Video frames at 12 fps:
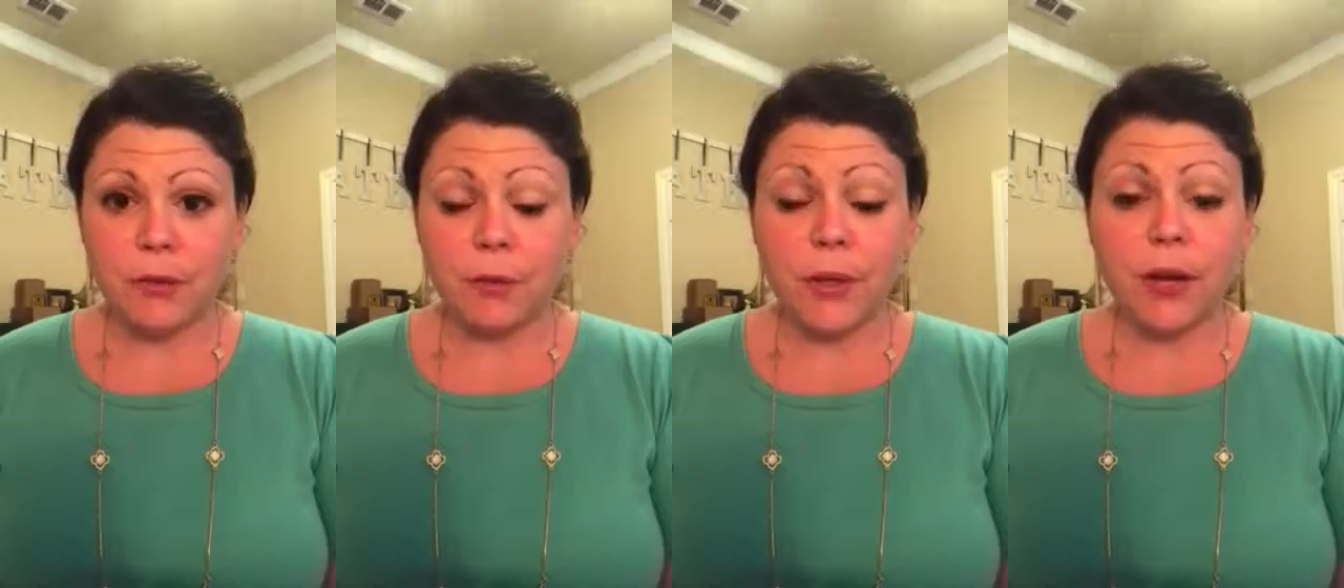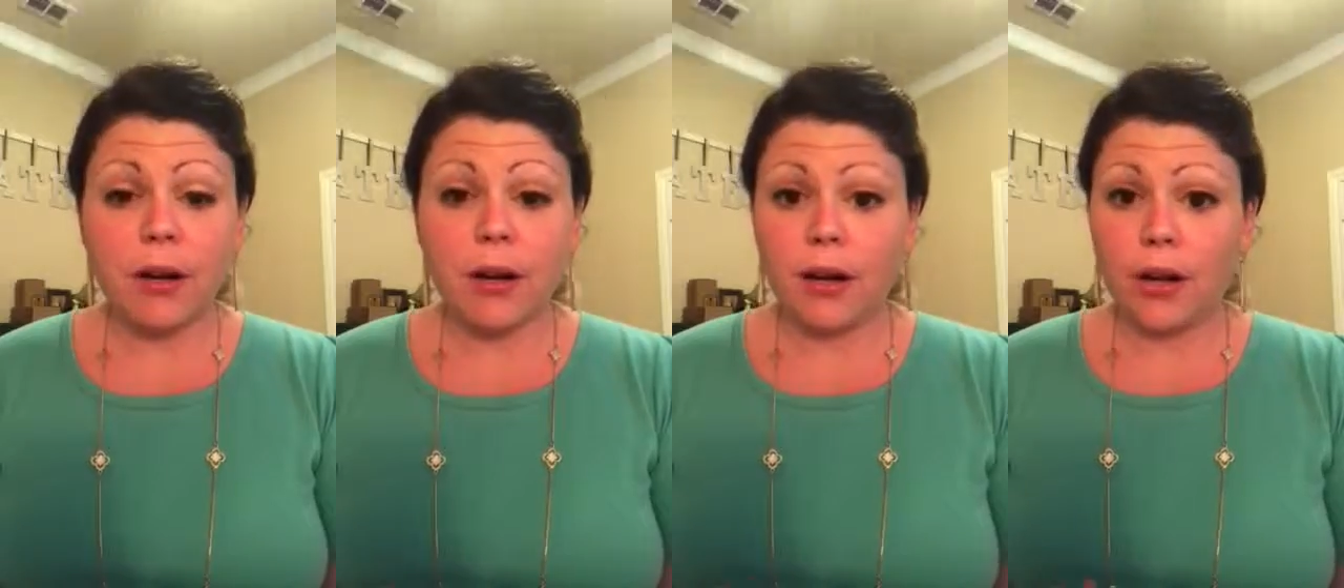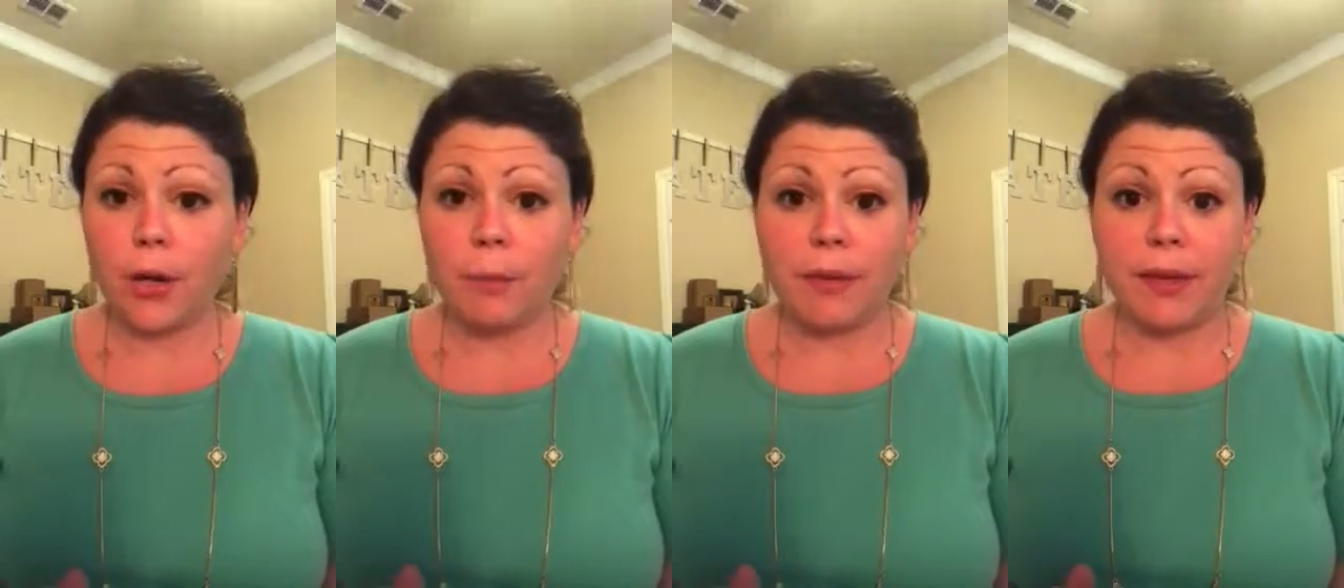we are going to
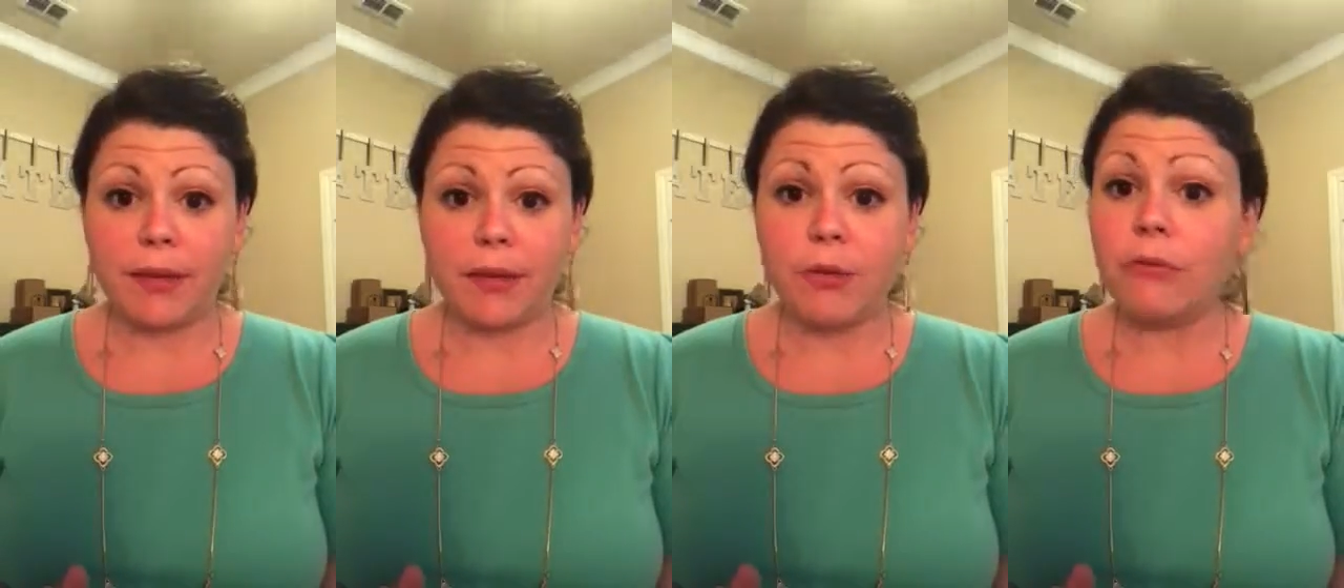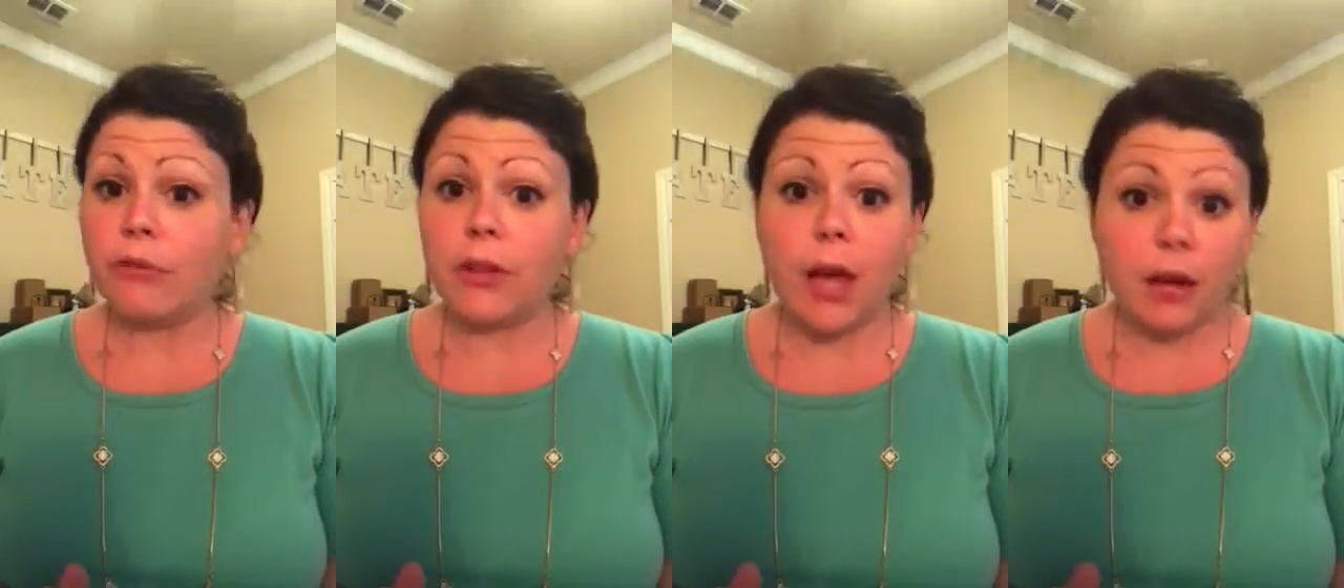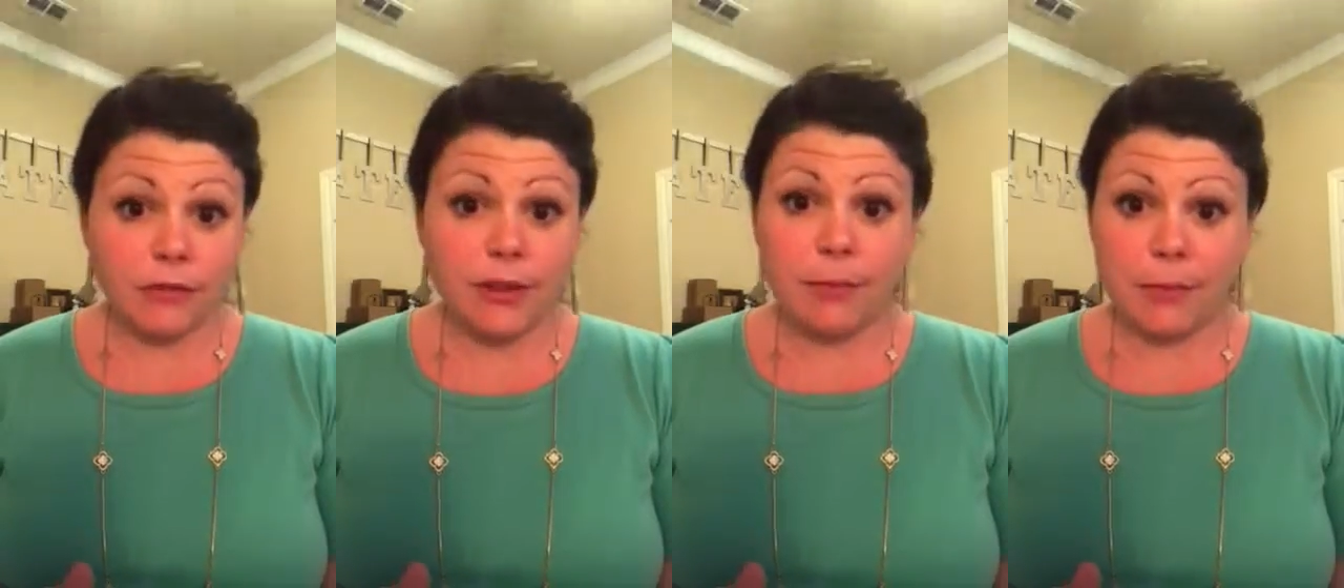hope that you've
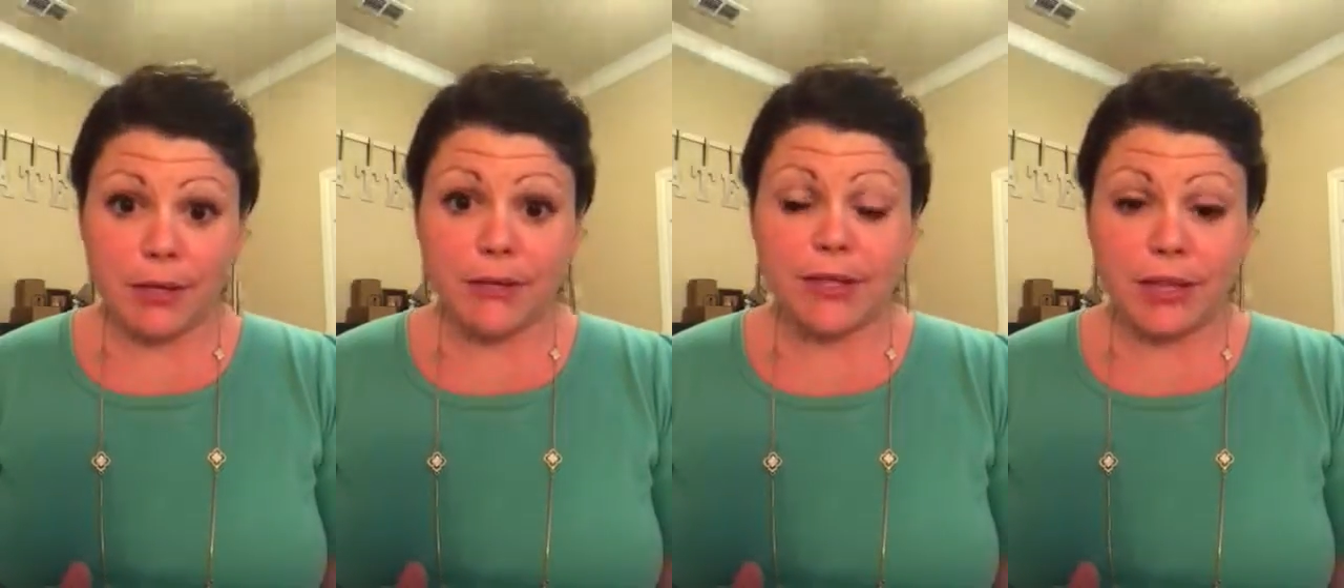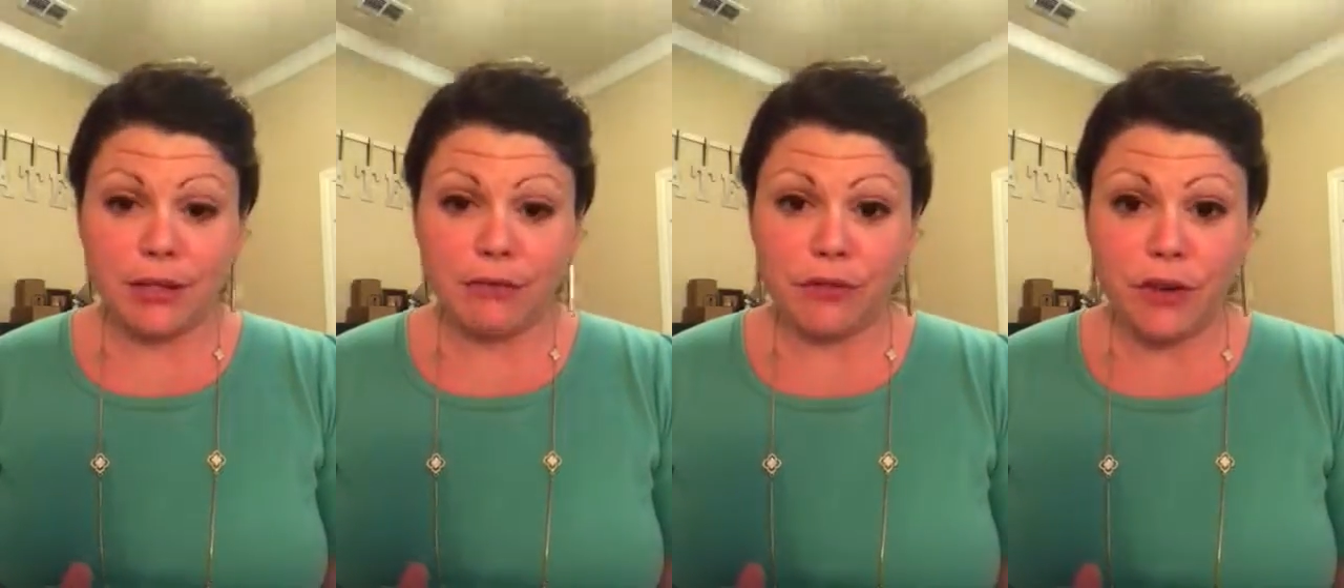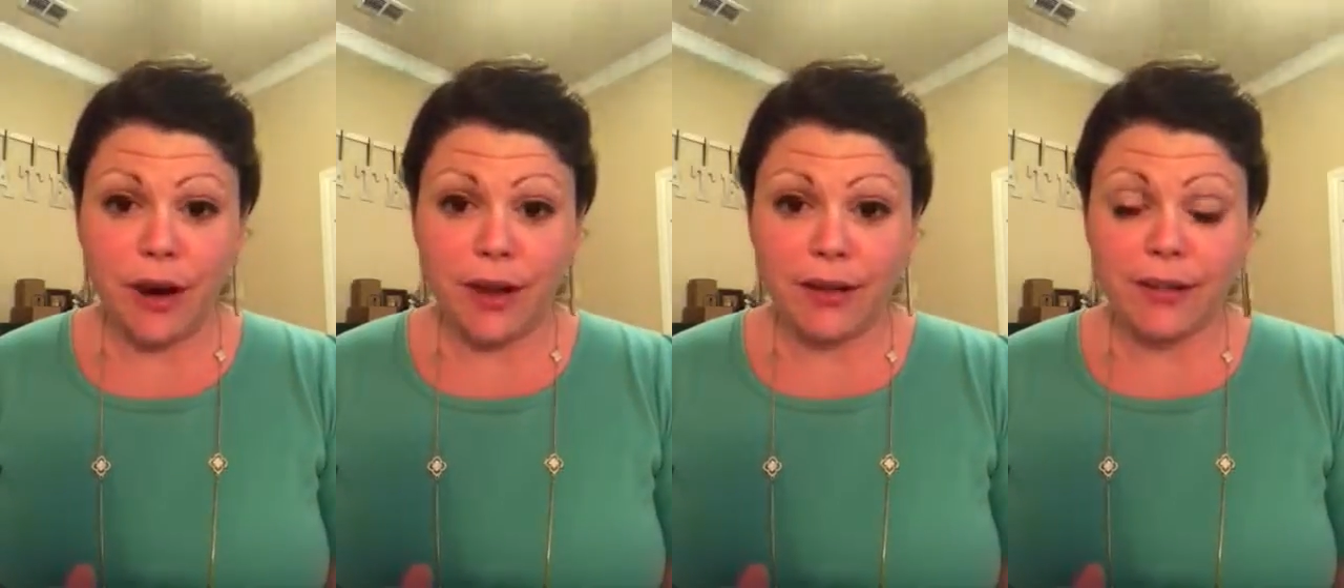loved the meals that you've
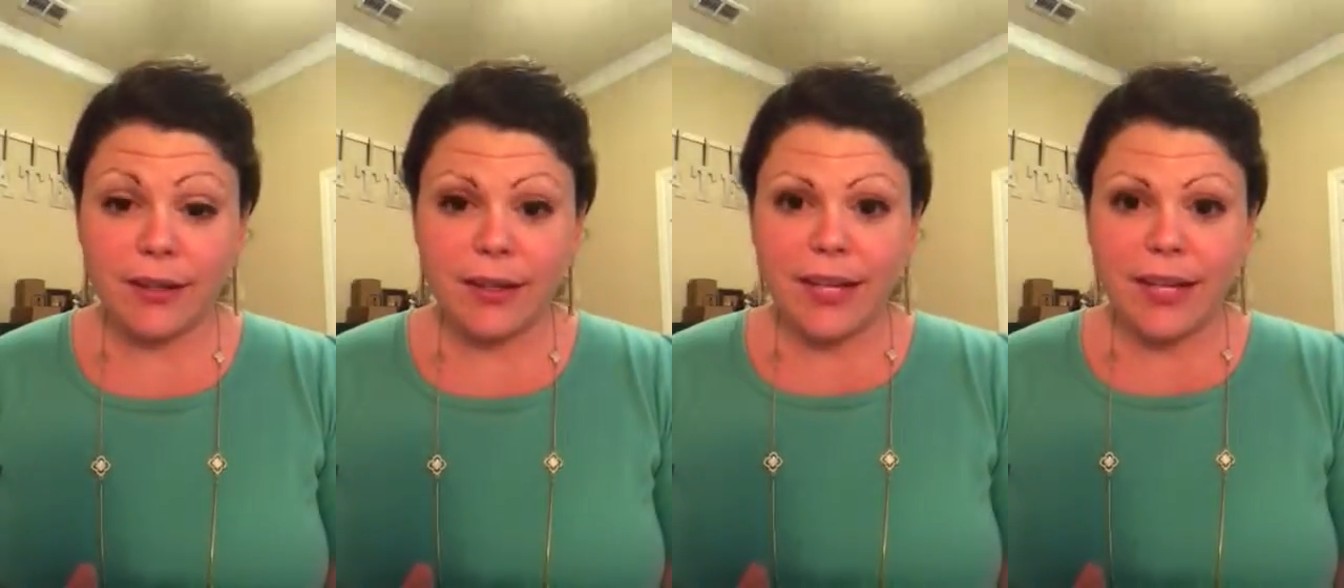tried.